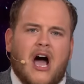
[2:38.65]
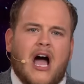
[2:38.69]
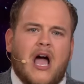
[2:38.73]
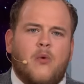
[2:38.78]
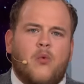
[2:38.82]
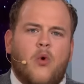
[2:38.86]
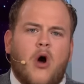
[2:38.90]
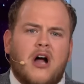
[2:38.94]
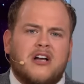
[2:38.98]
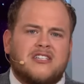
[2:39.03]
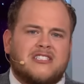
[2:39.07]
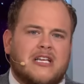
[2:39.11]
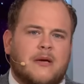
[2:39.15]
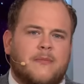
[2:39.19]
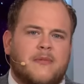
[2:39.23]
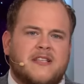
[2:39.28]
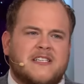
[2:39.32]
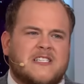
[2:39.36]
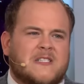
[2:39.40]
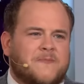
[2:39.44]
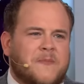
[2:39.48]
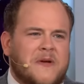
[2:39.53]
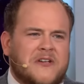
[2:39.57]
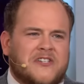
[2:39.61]
I watch some of the
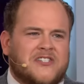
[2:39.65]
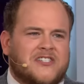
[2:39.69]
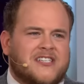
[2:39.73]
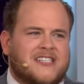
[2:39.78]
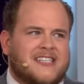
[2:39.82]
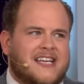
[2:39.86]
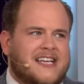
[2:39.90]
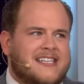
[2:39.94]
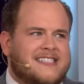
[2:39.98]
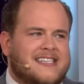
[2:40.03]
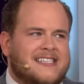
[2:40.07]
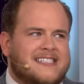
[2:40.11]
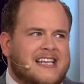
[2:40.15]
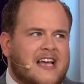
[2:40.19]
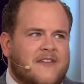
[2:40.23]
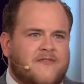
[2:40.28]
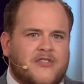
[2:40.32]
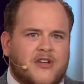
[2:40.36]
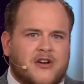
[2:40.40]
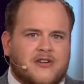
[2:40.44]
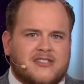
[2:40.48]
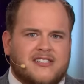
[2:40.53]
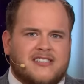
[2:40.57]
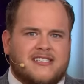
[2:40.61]
speeches. It's, it's as if
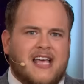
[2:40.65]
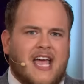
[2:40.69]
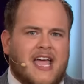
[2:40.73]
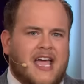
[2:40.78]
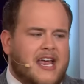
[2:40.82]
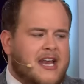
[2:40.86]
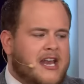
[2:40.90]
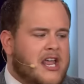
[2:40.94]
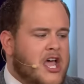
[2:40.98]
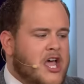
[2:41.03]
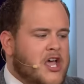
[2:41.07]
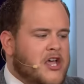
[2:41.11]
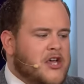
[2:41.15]
they're saying,